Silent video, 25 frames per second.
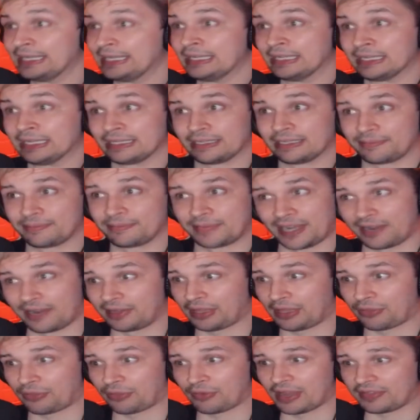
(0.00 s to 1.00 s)

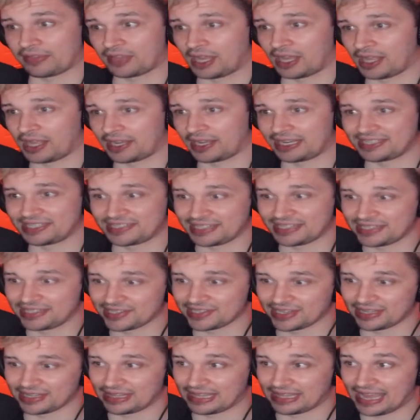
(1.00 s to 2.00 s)
apparently throughout the holiday
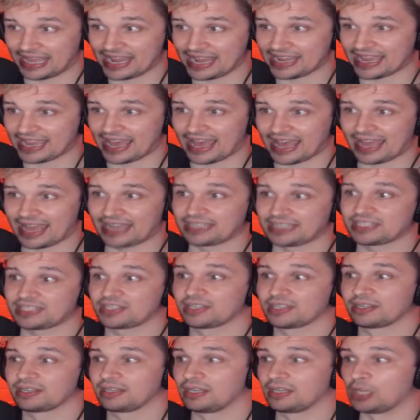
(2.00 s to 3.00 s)
season they got
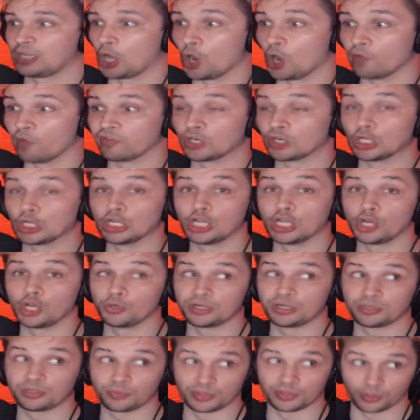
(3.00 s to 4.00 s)

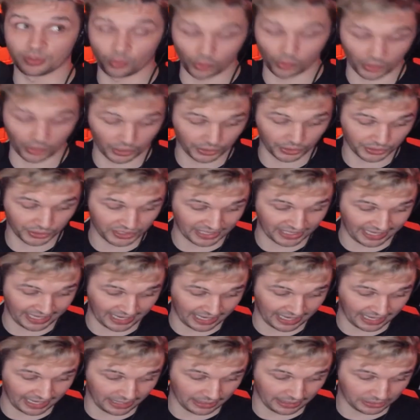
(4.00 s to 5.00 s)
overloaded with orders
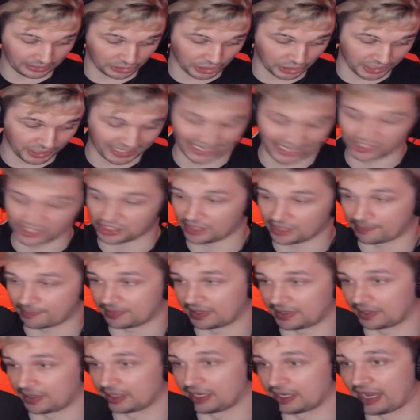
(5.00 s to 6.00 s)
and could not ship
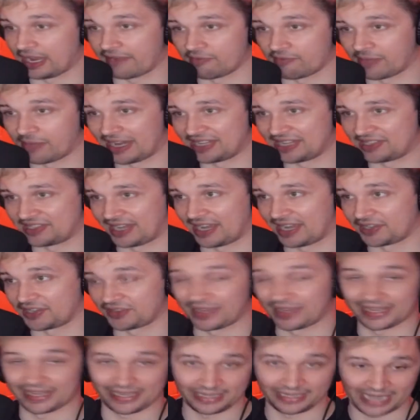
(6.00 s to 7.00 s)
everybody's out. So
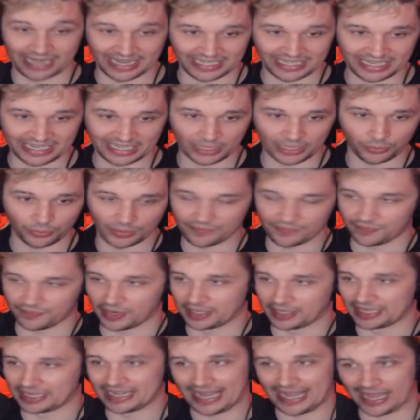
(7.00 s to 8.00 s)
I did get a
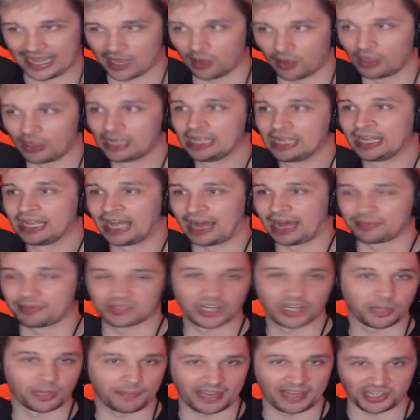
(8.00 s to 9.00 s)
refund, and now I'm just
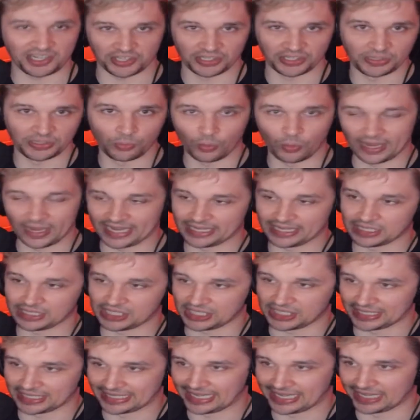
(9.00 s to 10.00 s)
going to patiently wait
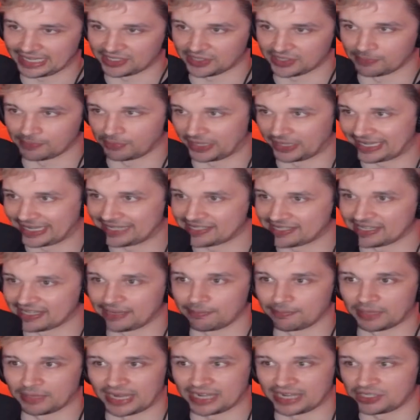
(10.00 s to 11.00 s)
to get some plates in.
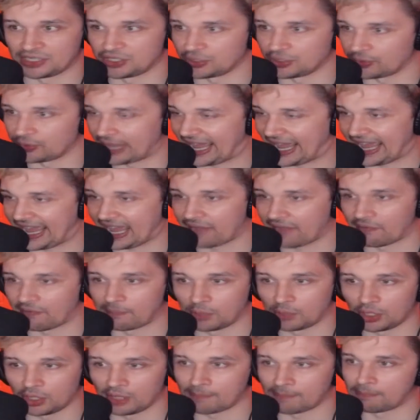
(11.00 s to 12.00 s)
But I do have a
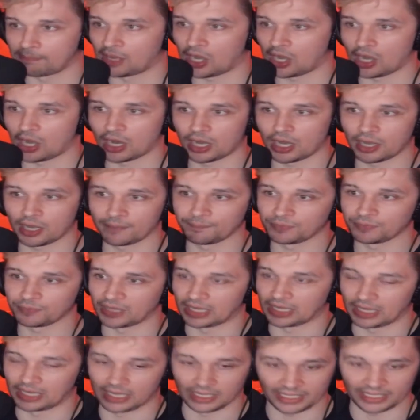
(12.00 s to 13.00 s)
pull-up bar,
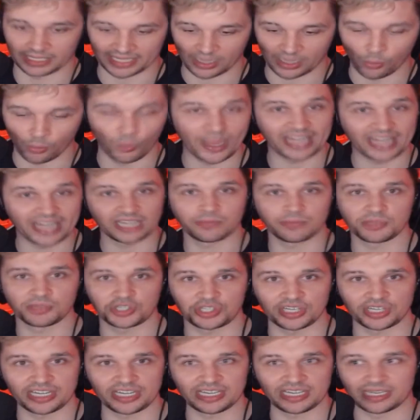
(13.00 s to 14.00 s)
like a weighted
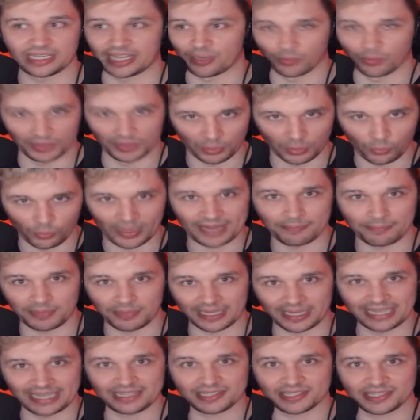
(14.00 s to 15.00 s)
machine, like with the weight
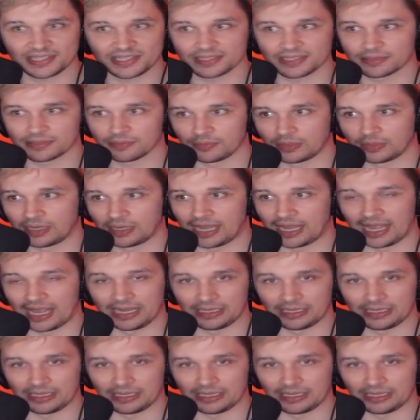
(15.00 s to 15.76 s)
plates. Not